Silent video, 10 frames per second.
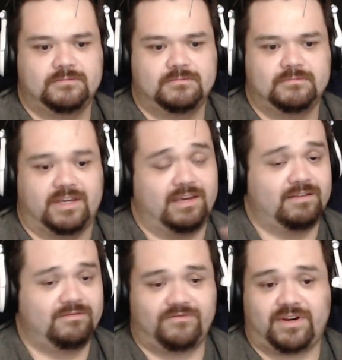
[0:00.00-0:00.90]
Again,
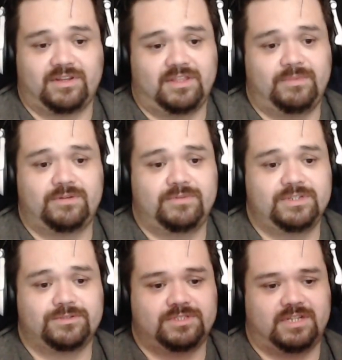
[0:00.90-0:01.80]
very limited
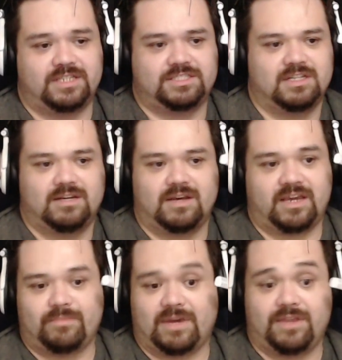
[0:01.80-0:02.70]
resource, and I just,
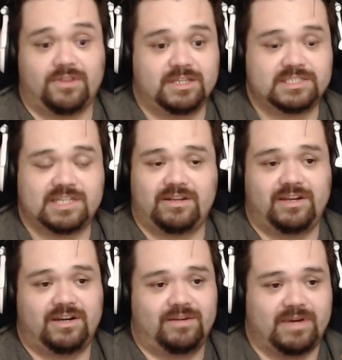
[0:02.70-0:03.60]
again, my thoughts out
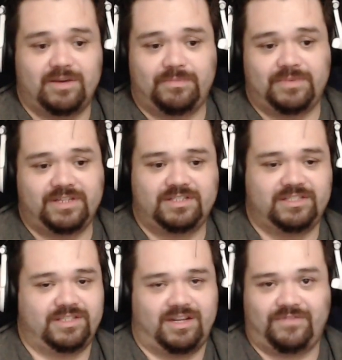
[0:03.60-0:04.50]
here, my opinion,
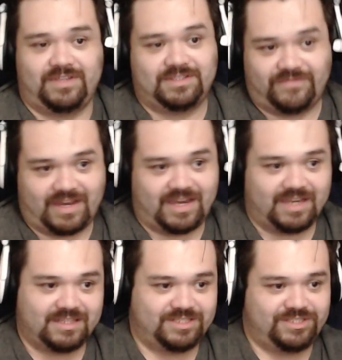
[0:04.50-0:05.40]
none of it's
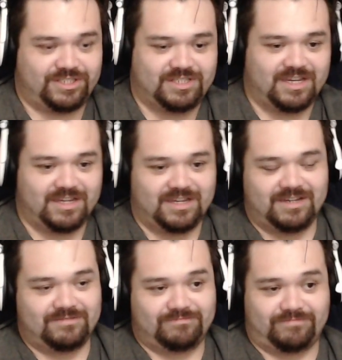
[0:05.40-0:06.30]
fact, it's just
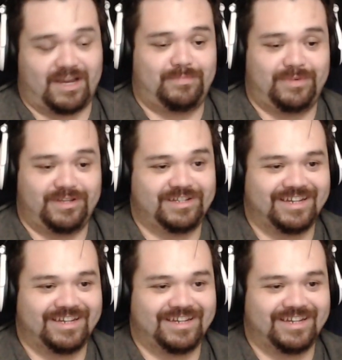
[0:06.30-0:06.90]
my opinion.